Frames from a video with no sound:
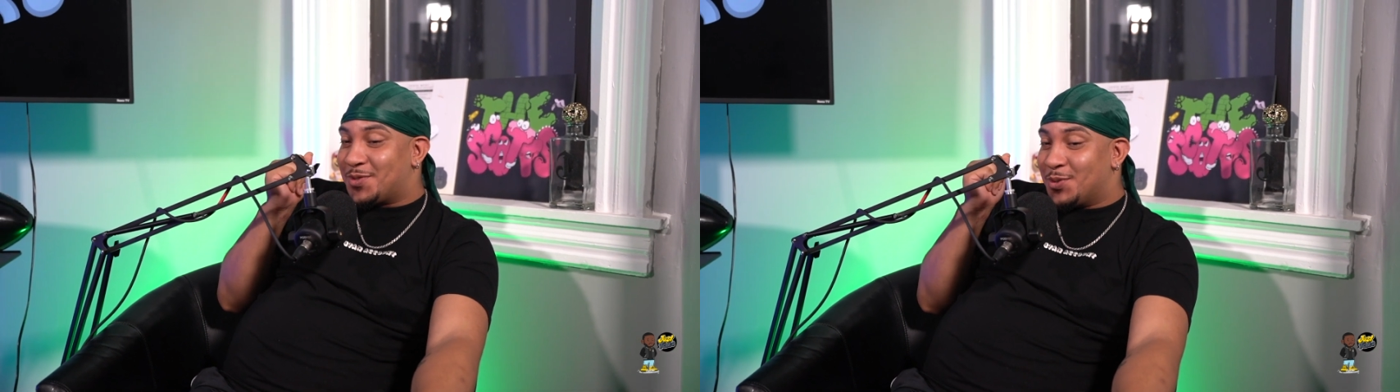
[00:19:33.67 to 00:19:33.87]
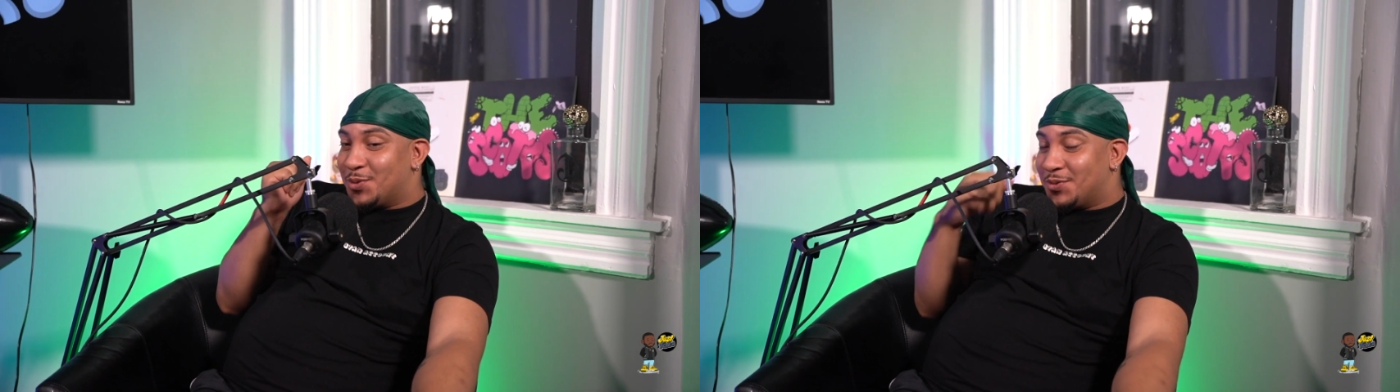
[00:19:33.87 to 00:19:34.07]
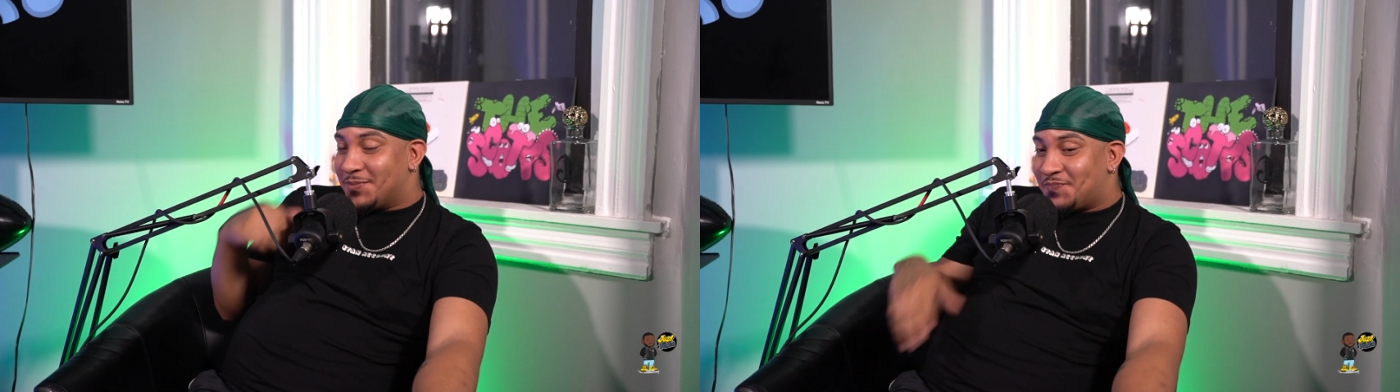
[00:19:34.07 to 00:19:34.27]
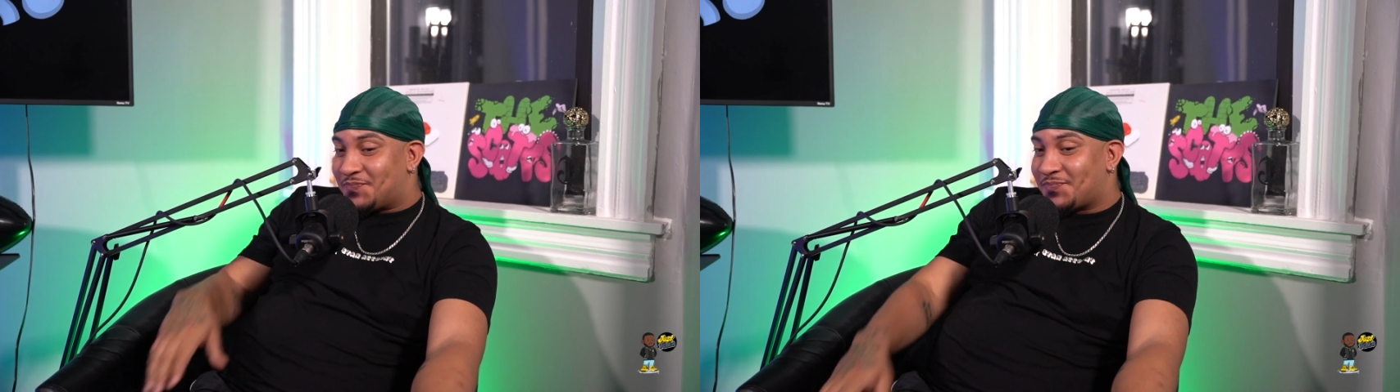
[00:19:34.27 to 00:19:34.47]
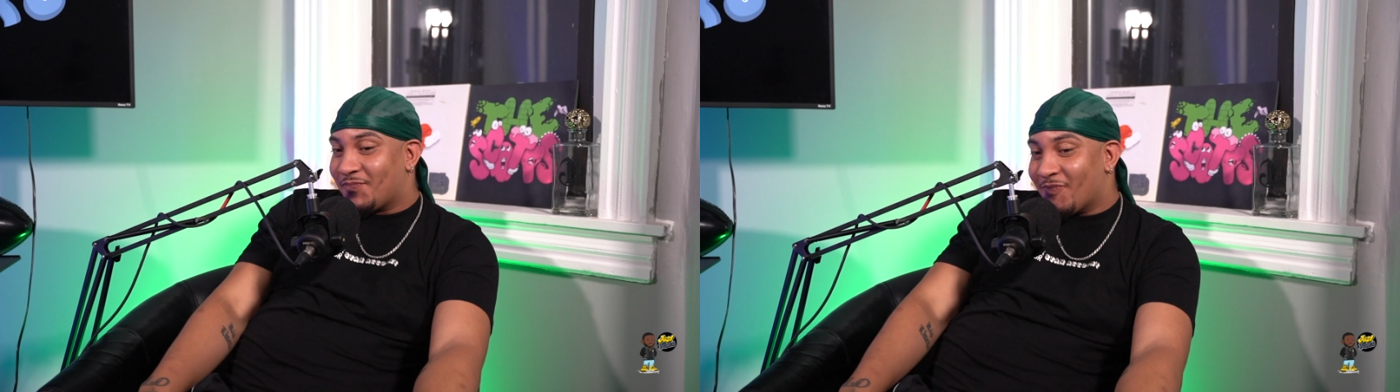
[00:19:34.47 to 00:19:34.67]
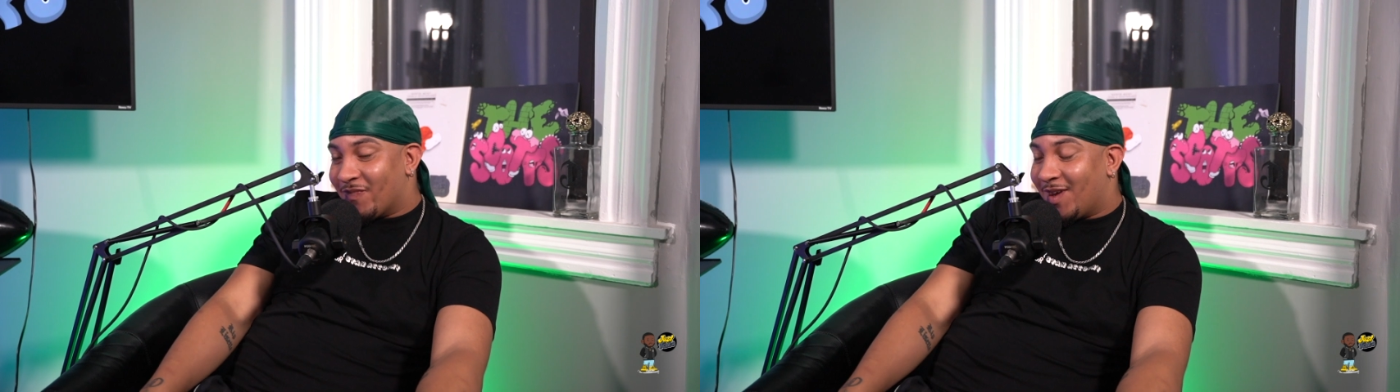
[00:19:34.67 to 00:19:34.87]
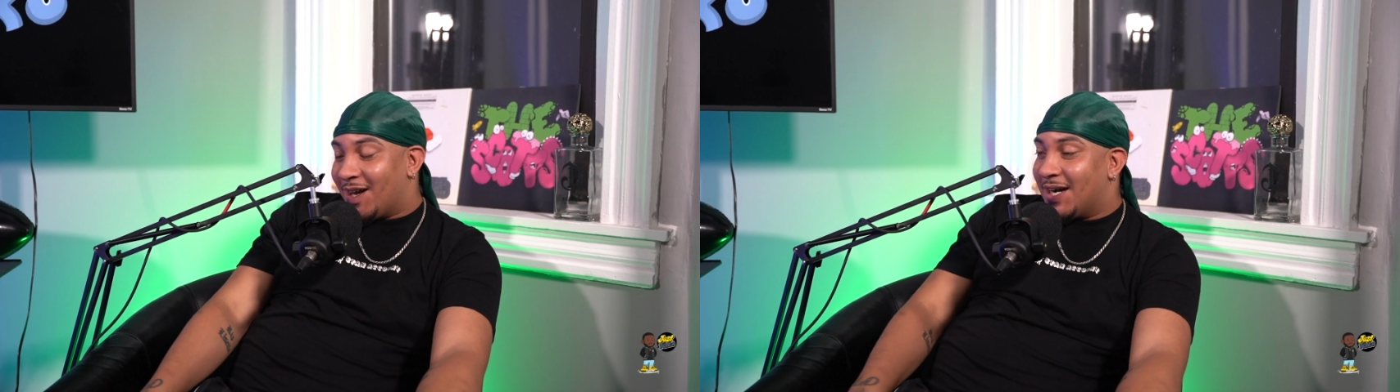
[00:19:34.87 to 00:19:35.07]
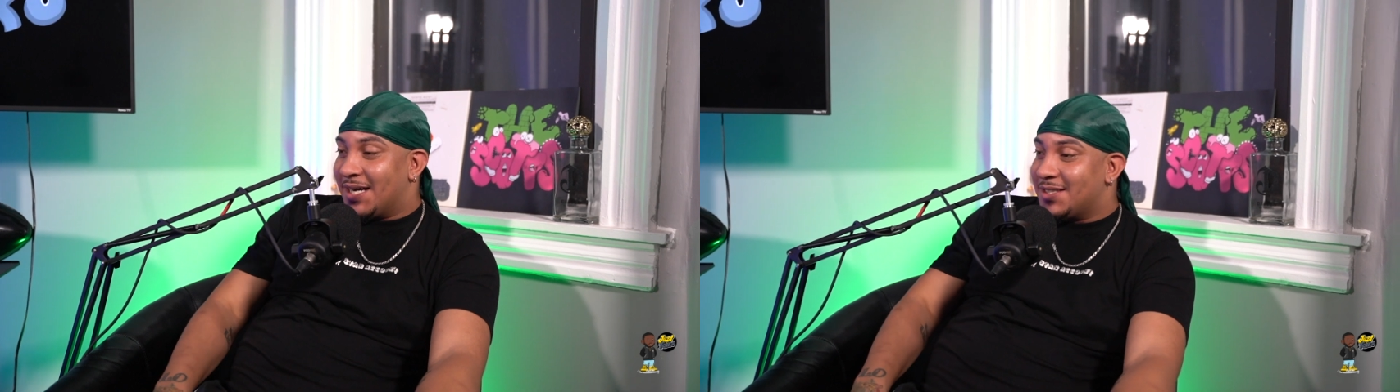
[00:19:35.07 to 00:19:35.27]
of cool.
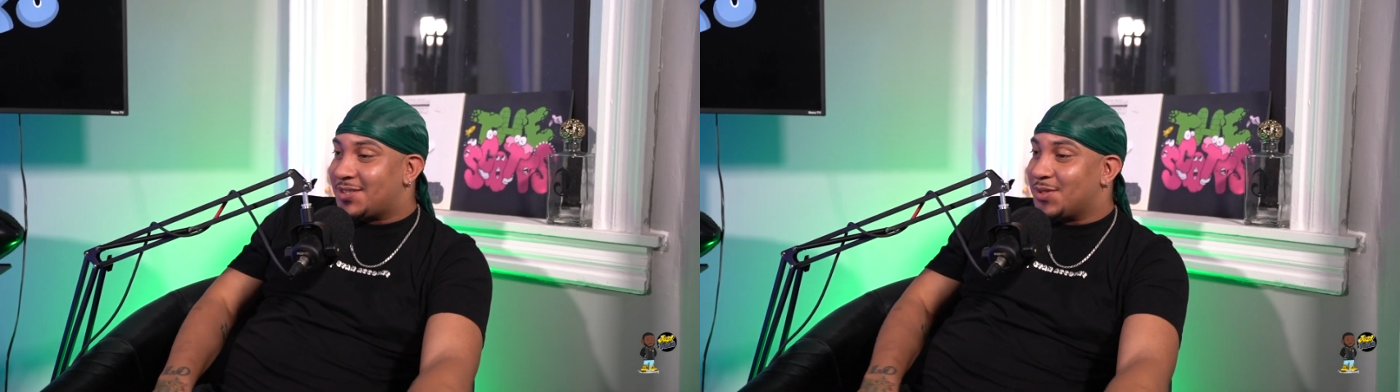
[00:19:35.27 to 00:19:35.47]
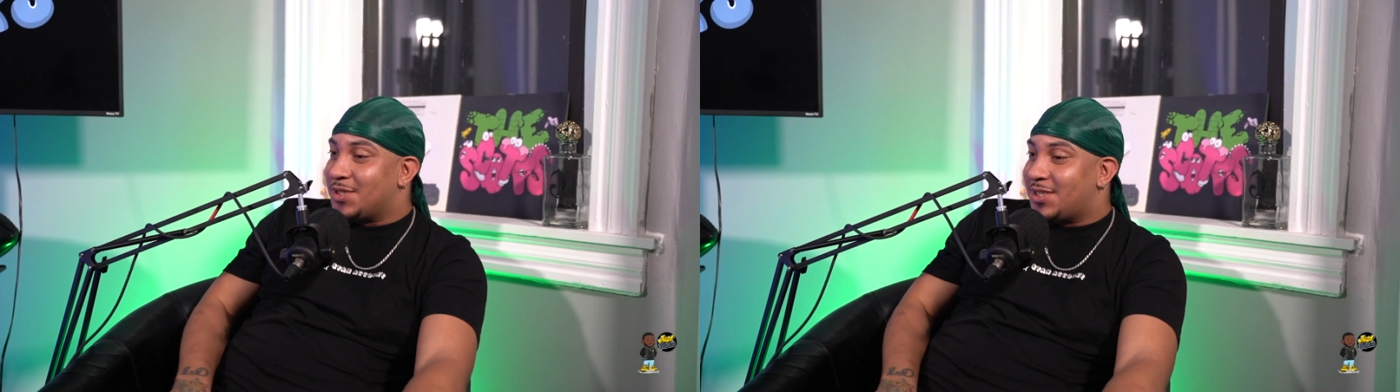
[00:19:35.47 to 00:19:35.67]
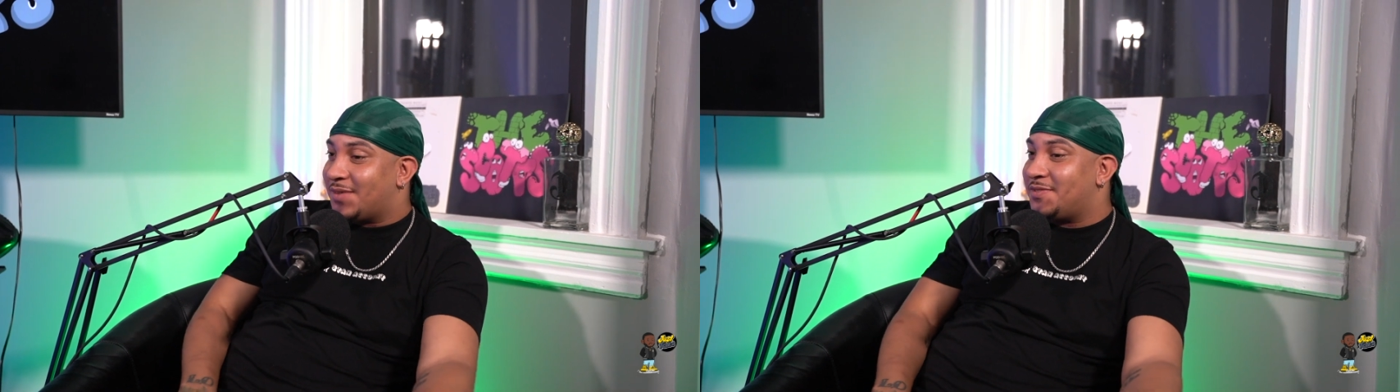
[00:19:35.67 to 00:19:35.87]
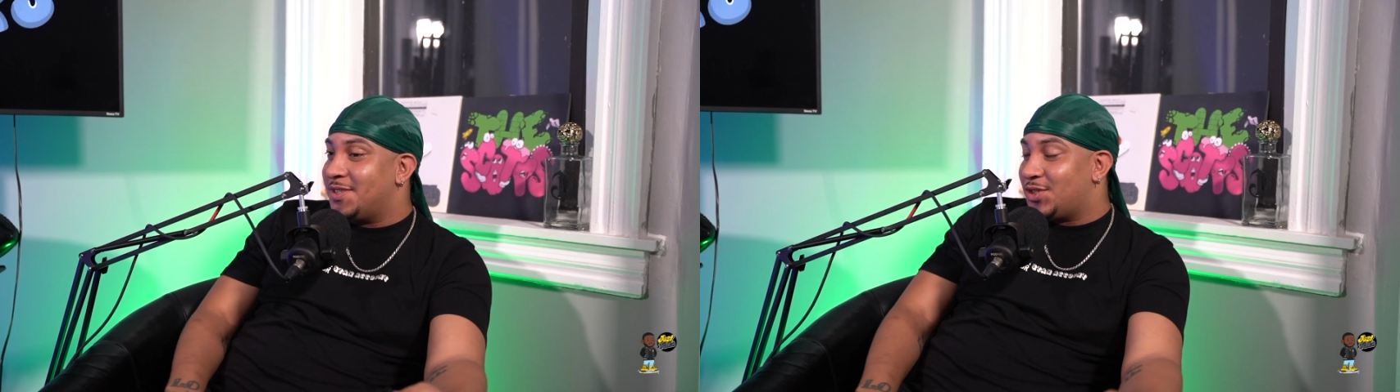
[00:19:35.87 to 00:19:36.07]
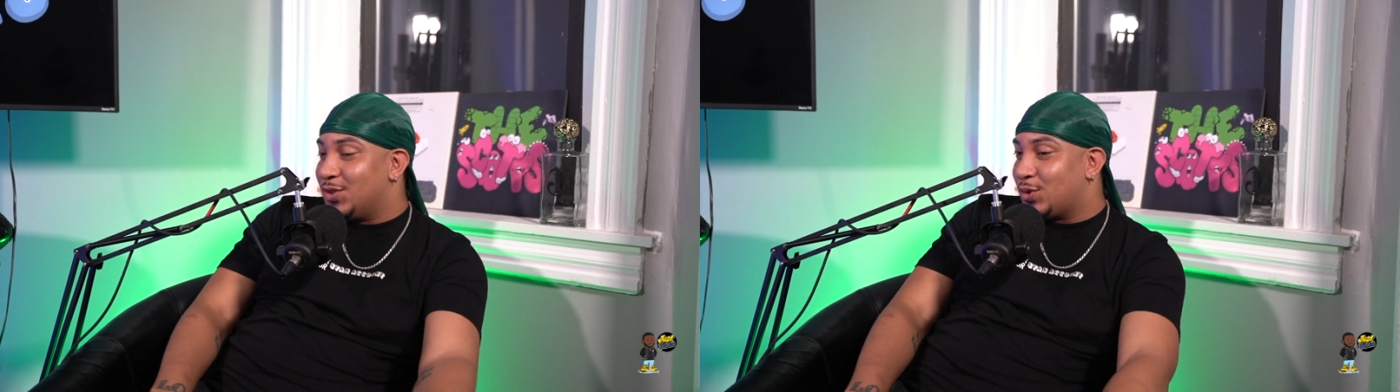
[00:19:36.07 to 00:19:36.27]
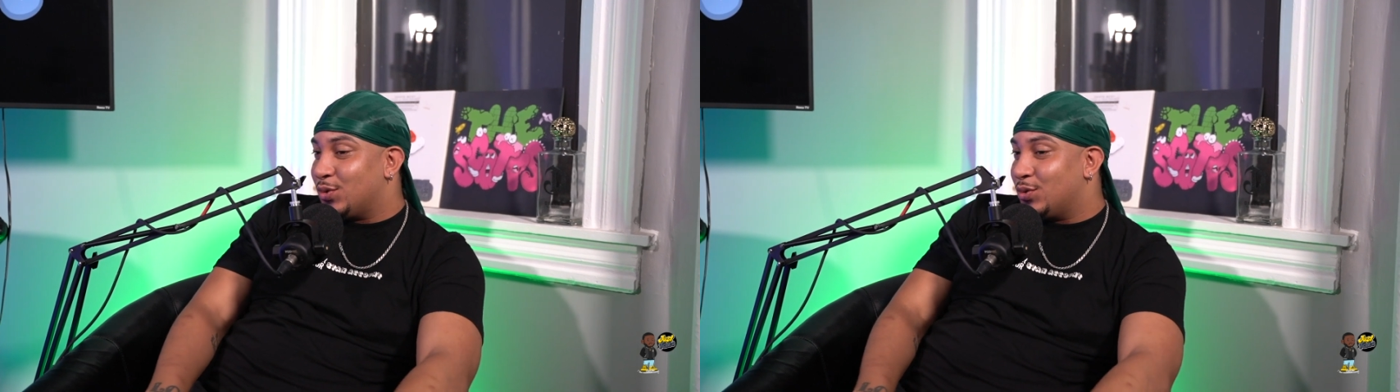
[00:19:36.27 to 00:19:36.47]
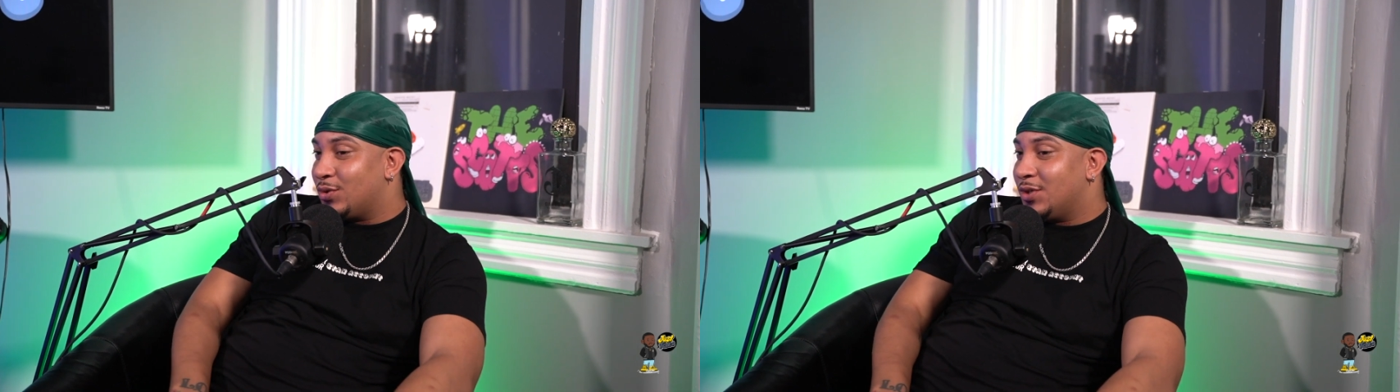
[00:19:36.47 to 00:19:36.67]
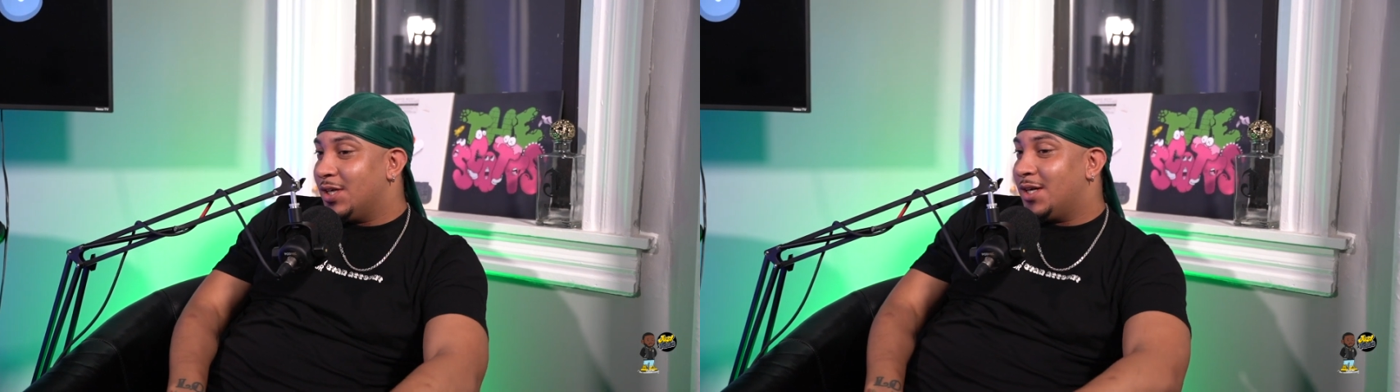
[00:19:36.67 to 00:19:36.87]
All right, so the definition of
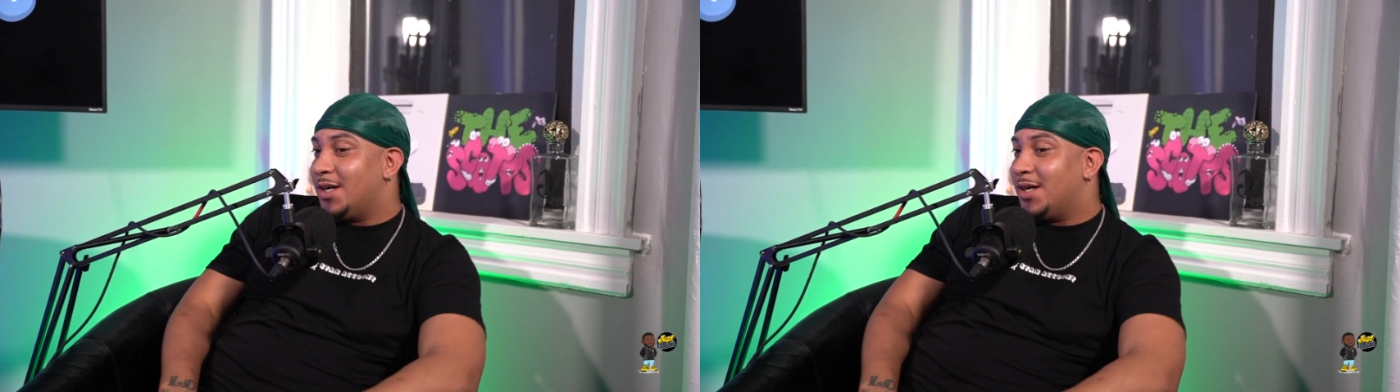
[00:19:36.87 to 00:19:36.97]
cool